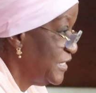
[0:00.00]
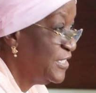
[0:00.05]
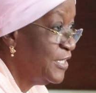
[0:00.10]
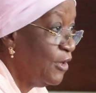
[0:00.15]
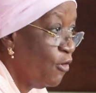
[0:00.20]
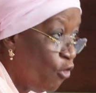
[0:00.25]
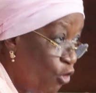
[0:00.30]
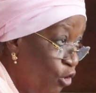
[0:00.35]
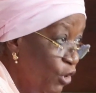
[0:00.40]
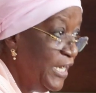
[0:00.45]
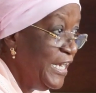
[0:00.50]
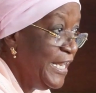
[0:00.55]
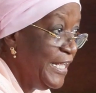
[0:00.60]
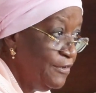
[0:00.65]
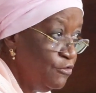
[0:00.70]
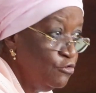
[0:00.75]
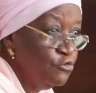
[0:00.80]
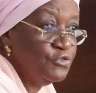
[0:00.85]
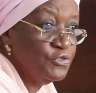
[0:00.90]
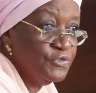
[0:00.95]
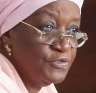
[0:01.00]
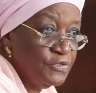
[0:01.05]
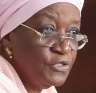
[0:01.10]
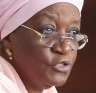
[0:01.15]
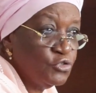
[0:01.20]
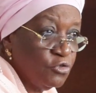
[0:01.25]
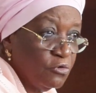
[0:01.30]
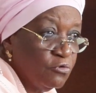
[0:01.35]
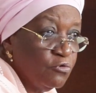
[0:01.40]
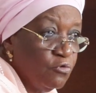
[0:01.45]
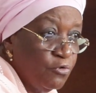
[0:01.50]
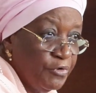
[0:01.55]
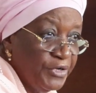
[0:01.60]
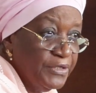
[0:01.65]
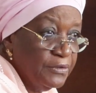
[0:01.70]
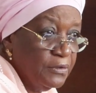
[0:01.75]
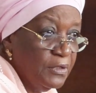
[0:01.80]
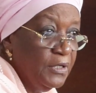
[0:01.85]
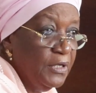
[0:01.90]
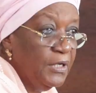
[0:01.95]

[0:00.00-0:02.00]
It's the only duty station growing.